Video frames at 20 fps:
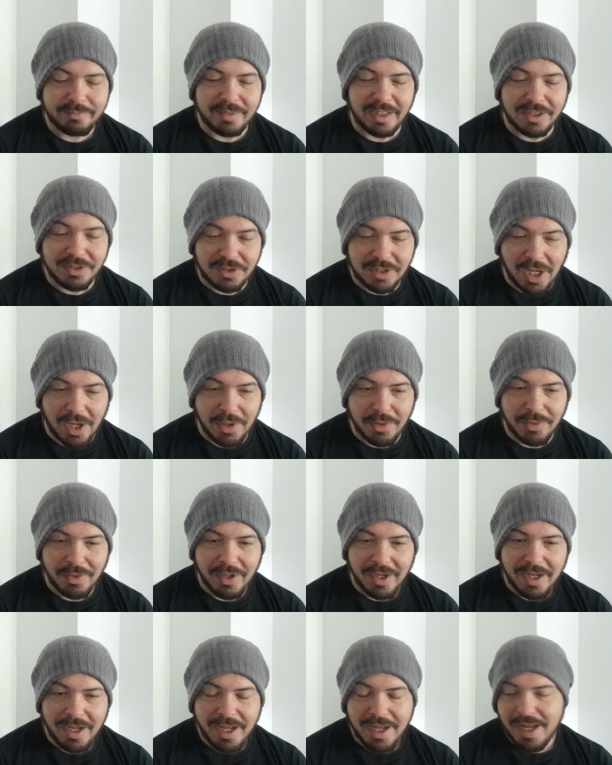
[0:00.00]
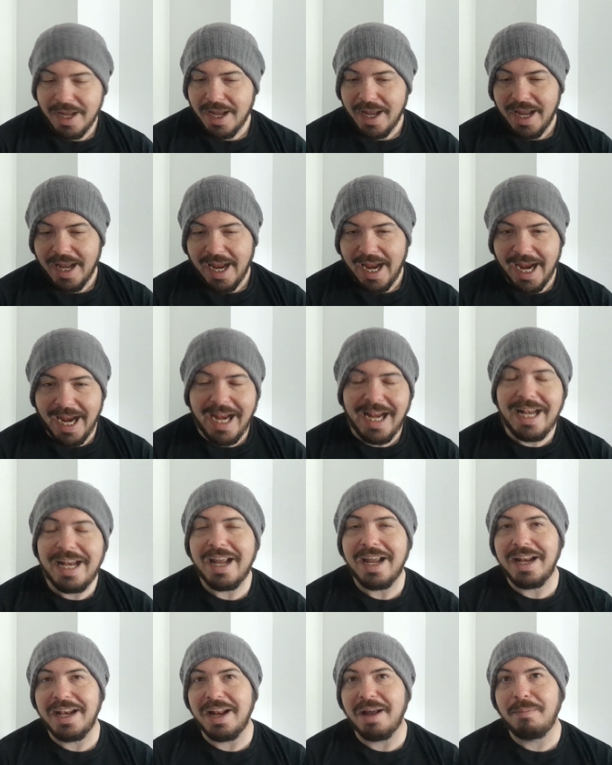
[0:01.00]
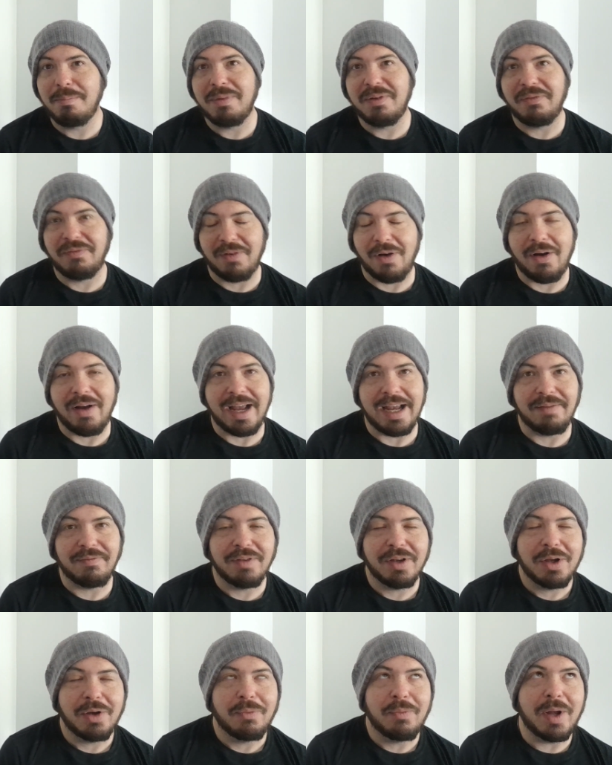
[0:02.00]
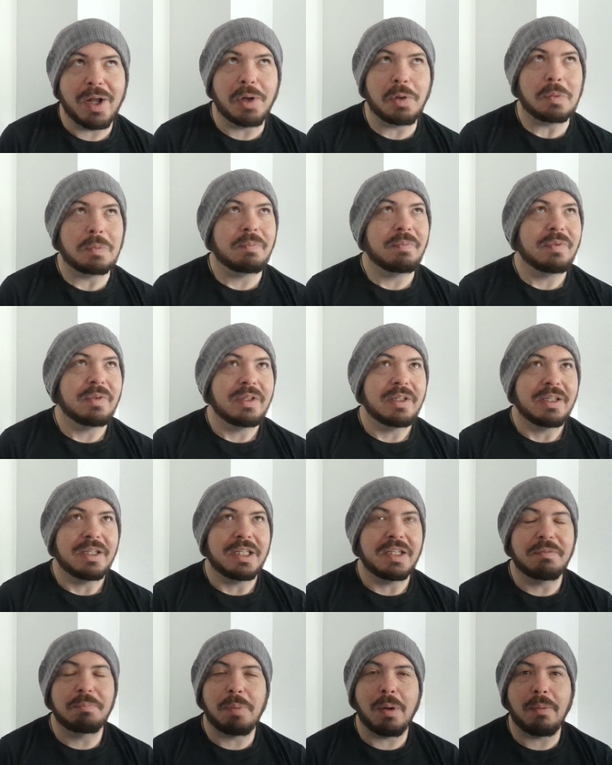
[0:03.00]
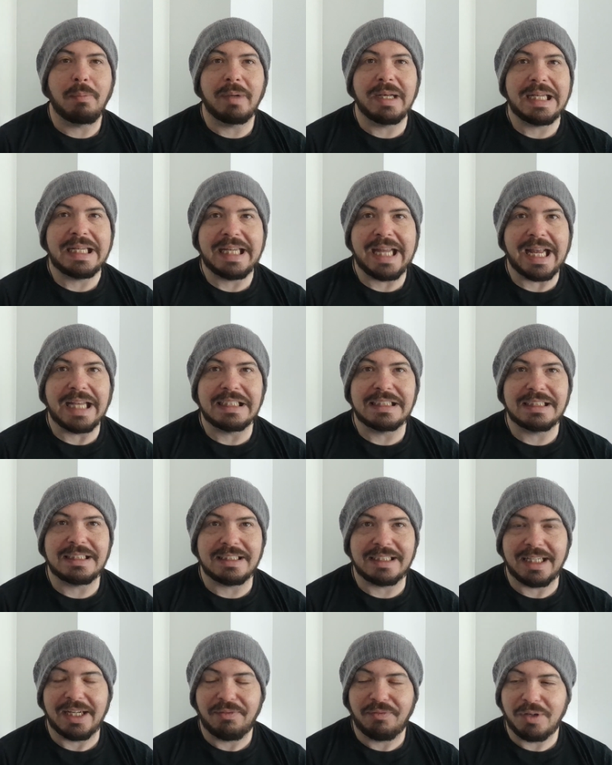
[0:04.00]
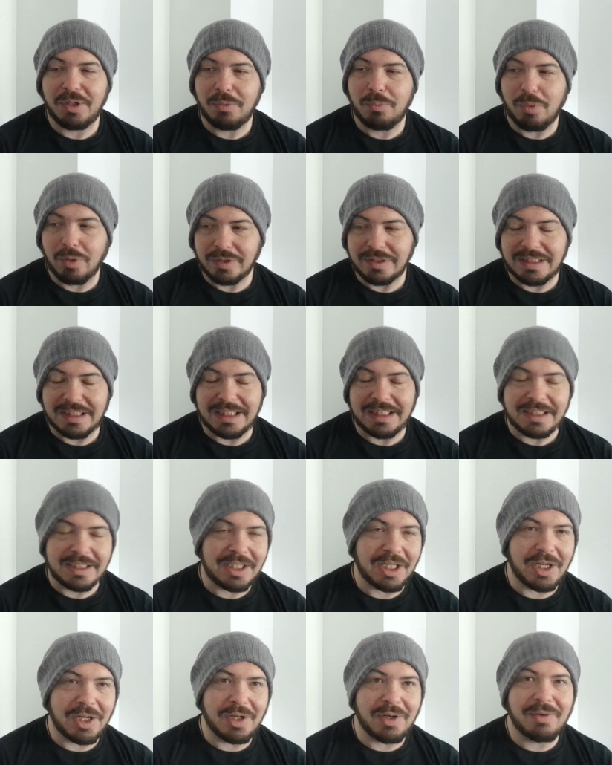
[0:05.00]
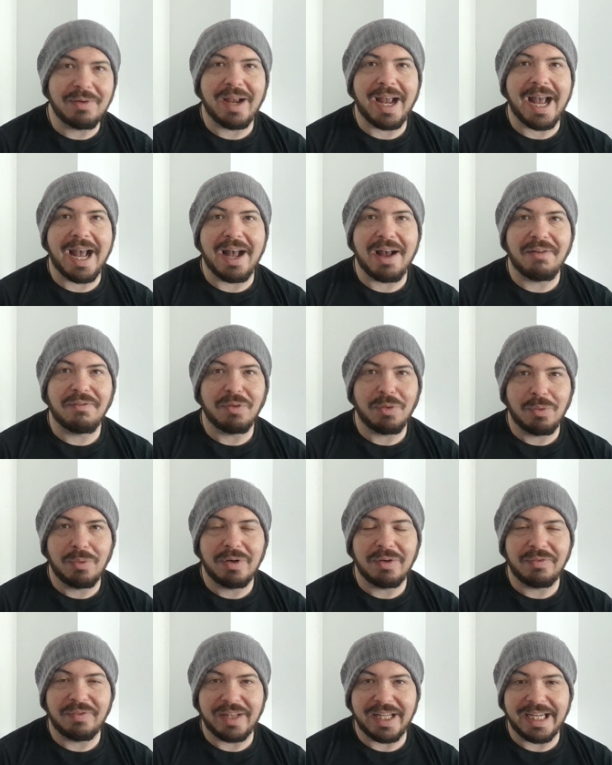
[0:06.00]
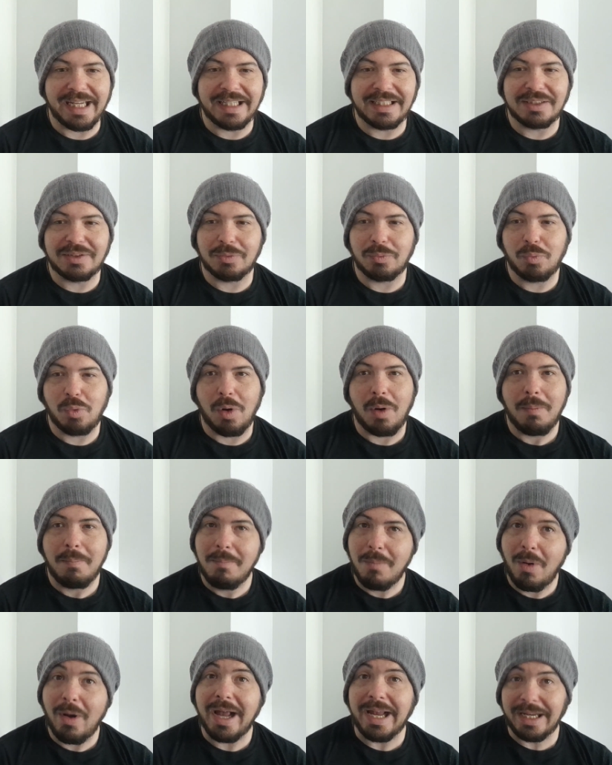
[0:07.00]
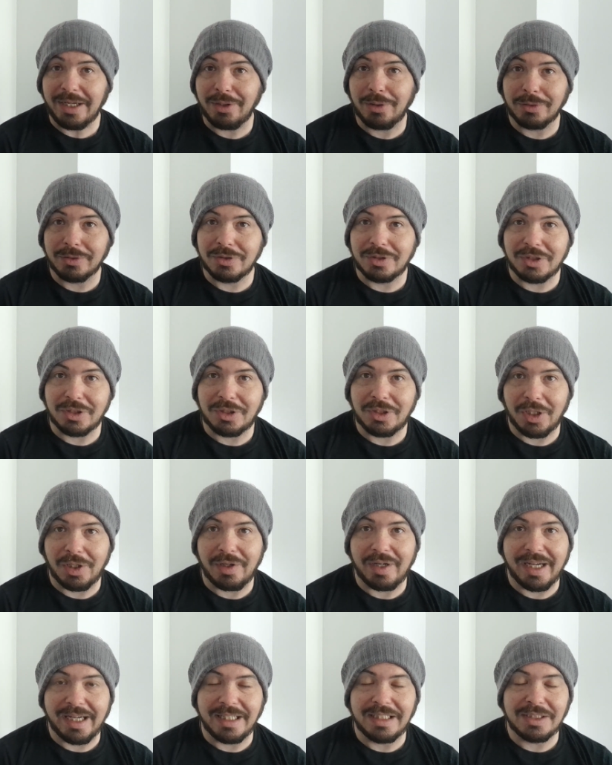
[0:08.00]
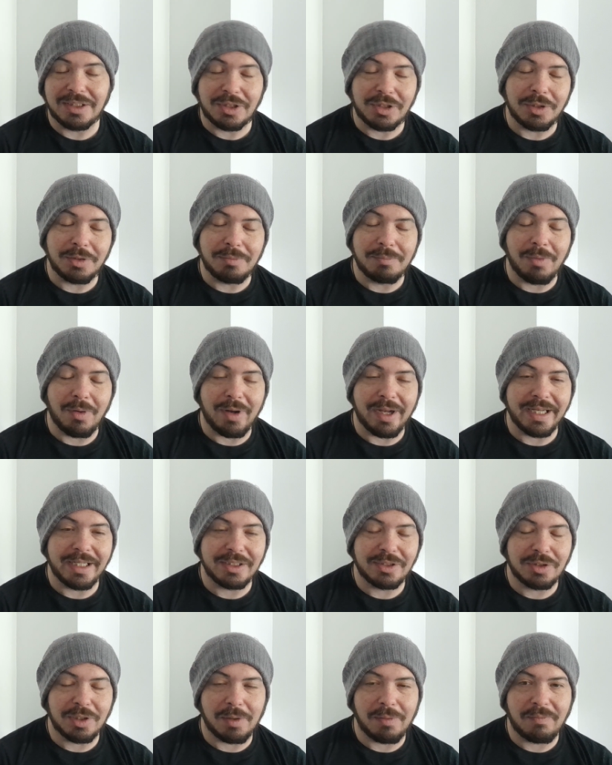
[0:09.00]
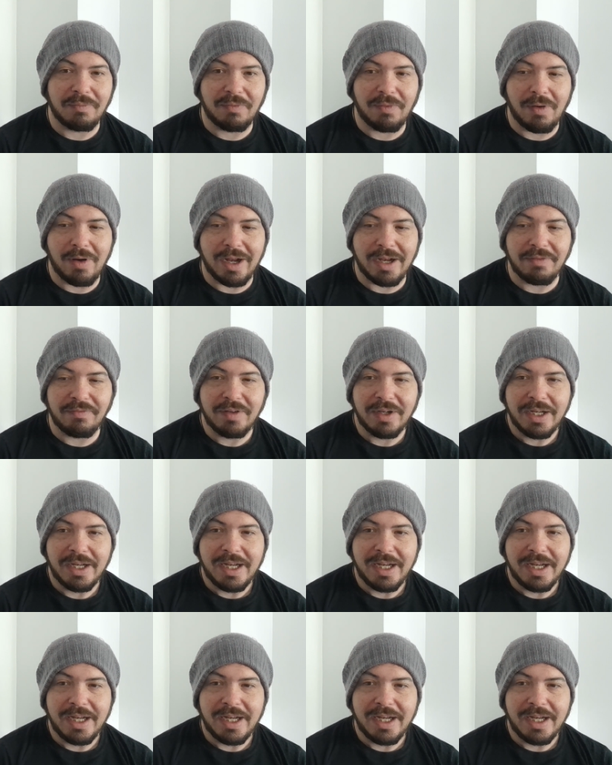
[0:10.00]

So, in at number 5, well, you've probably guessed, if you wanted to, out of all of these, what might constitute into my top 5,